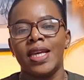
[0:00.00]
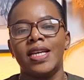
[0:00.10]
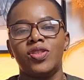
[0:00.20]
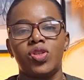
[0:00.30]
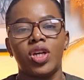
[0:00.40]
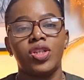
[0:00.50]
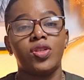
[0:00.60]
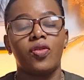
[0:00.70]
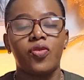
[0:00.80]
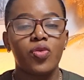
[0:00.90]
in search
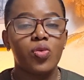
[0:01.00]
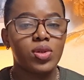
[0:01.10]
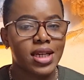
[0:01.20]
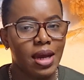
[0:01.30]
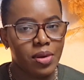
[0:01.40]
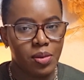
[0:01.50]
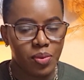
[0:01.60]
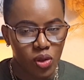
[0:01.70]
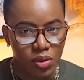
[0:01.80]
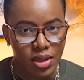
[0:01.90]
of full-time
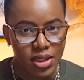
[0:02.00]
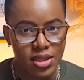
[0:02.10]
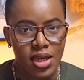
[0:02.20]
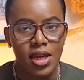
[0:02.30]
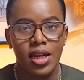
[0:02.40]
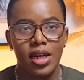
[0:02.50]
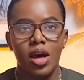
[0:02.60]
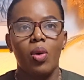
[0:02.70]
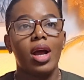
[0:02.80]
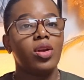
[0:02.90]
employment.
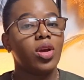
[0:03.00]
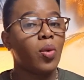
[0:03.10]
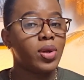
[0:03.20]
Now, while you're